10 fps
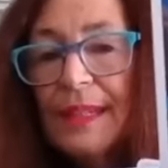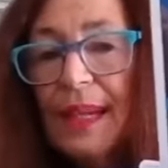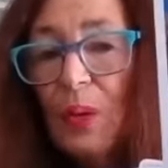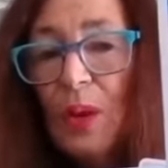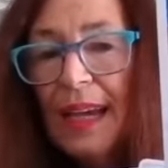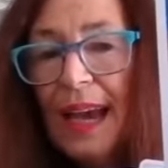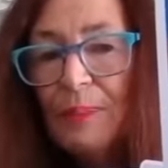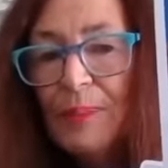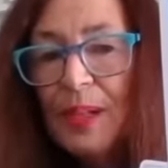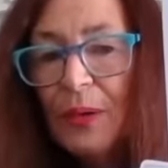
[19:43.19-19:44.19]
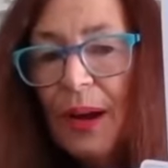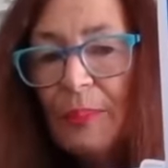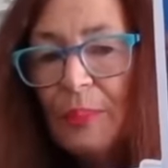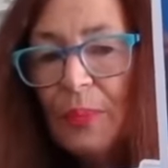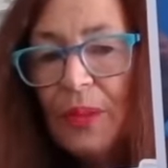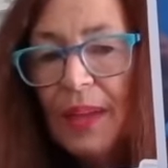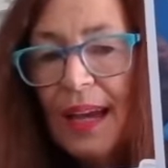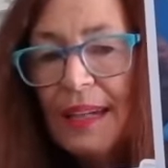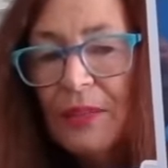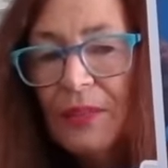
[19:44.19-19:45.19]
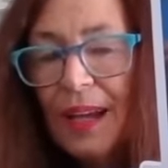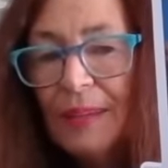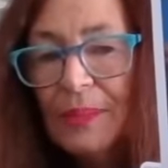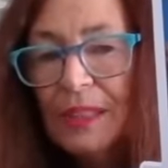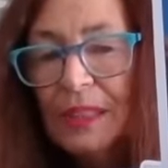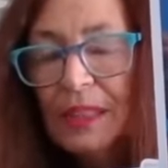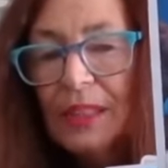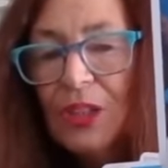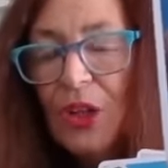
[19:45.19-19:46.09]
see, all the cups are up with the Eight of Cups.